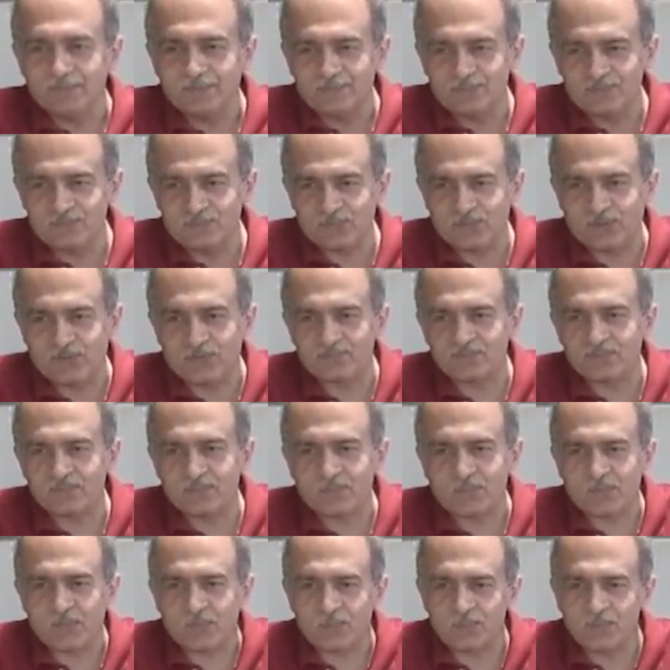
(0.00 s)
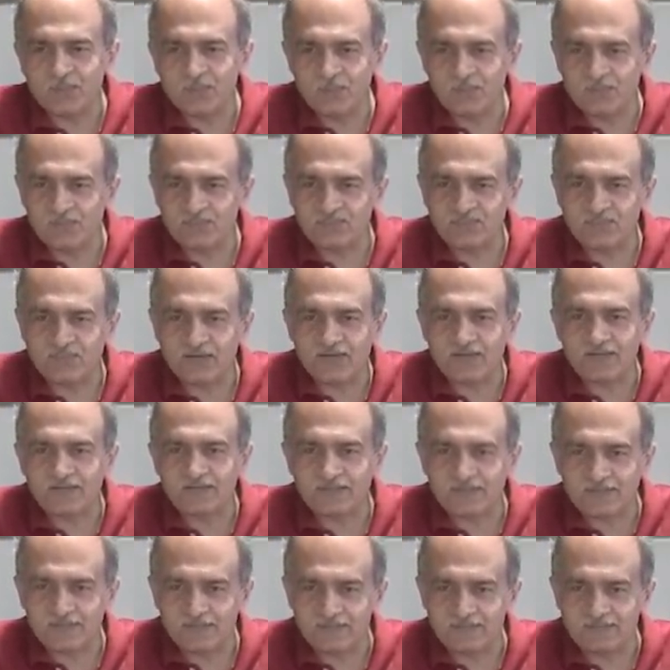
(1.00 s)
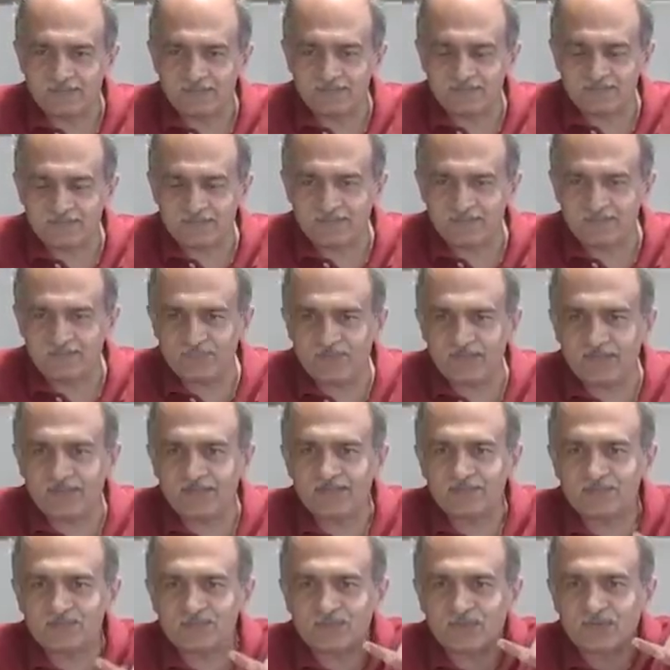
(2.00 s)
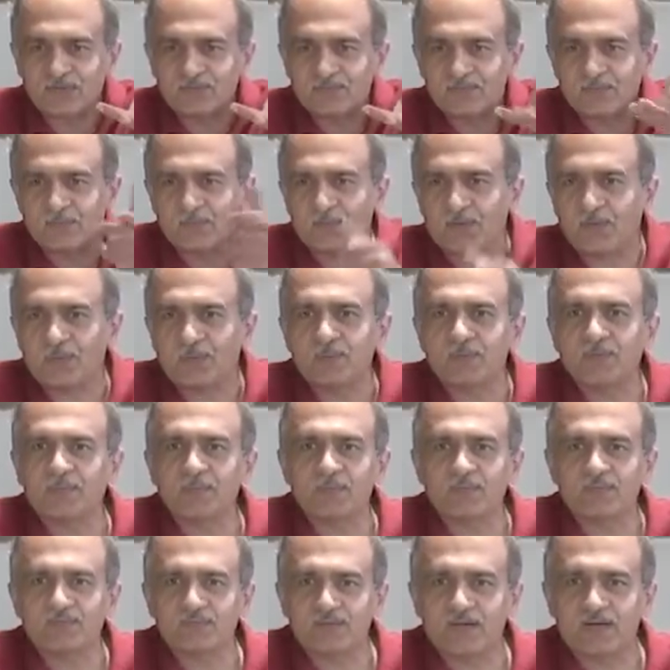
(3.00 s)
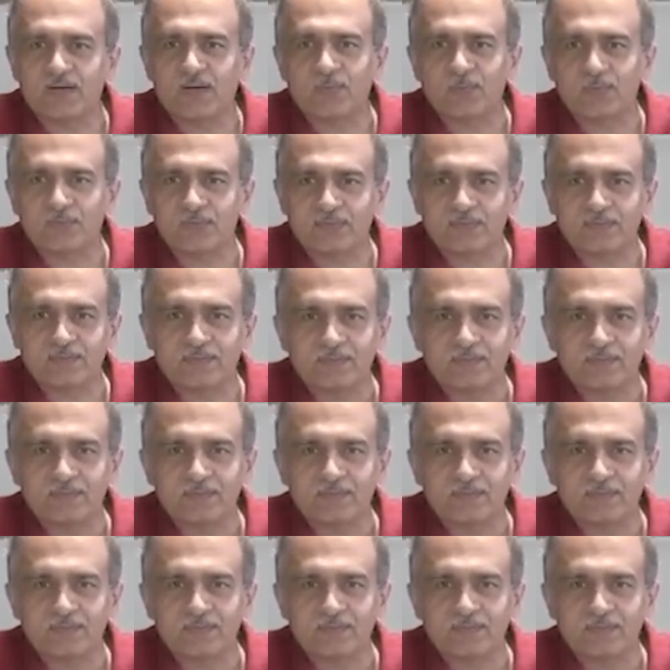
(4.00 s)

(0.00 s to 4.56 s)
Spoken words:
solve the problem of flood in this river and solve the problem of drought